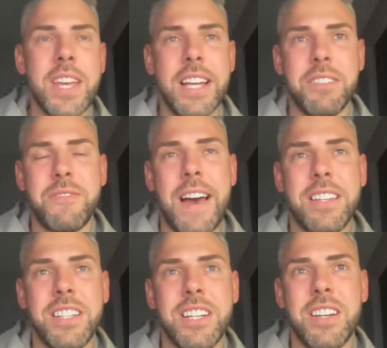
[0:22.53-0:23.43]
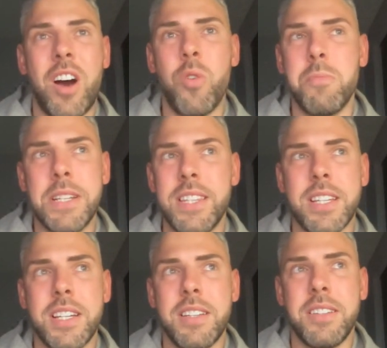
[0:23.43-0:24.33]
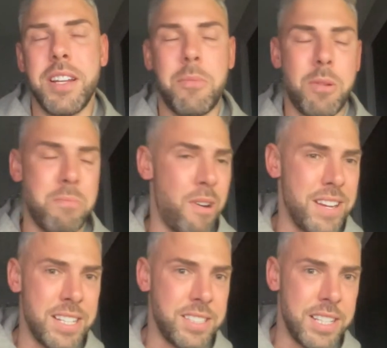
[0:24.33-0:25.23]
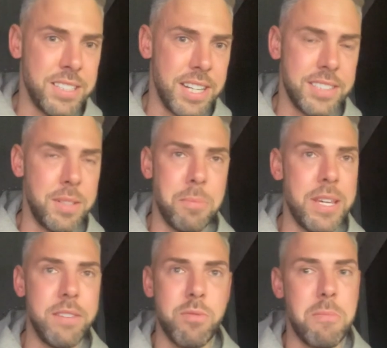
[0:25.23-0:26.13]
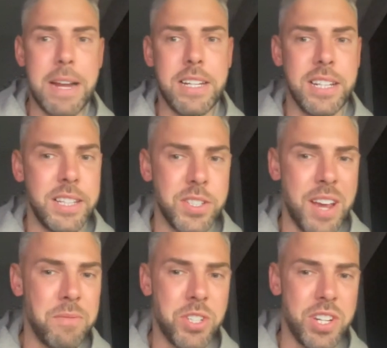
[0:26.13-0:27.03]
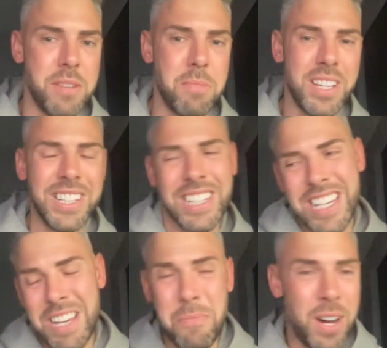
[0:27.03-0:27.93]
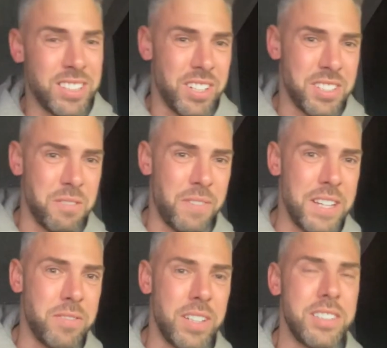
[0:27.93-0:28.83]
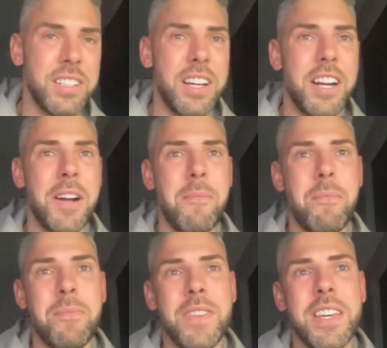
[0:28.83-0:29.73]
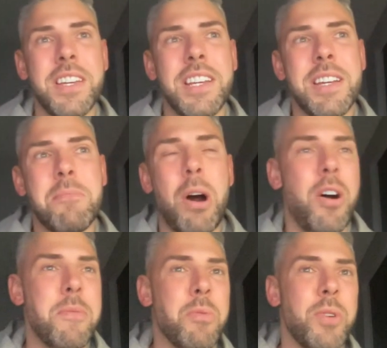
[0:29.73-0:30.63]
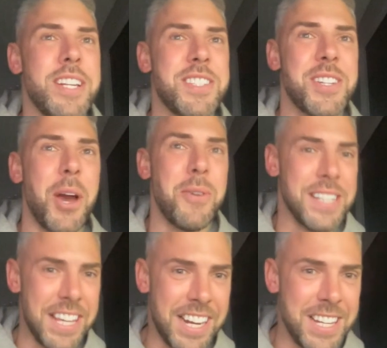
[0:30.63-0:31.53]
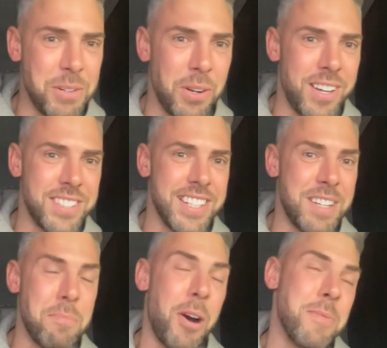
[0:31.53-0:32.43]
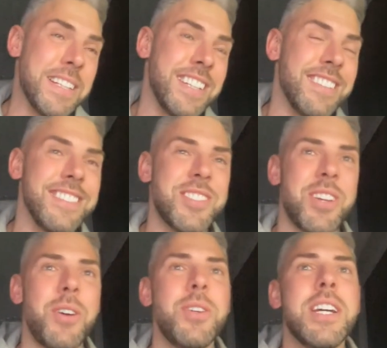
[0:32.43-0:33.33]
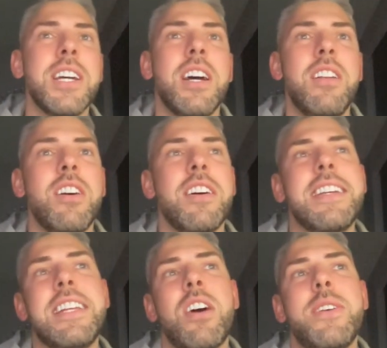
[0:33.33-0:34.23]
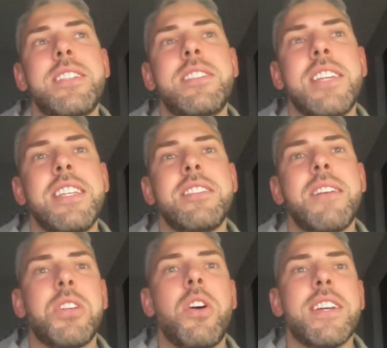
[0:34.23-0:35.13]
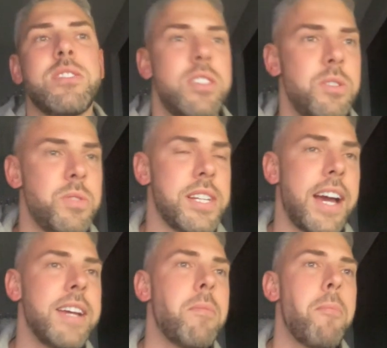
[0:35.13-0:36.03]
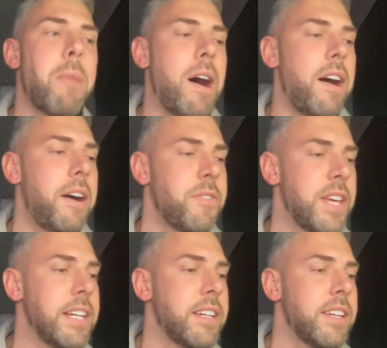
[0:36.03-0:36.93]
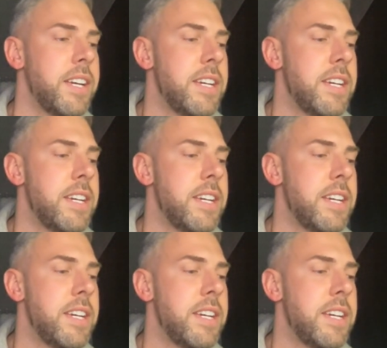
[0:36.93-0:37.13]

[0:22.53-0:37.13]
and the fact that ultimately the number one priority this season has to be remaining in the Championship, it might have done us a favour. Part of me wanted to go and get that equaliser at the end, part of me didn't. So, look, it's never nice to lose a game, but I think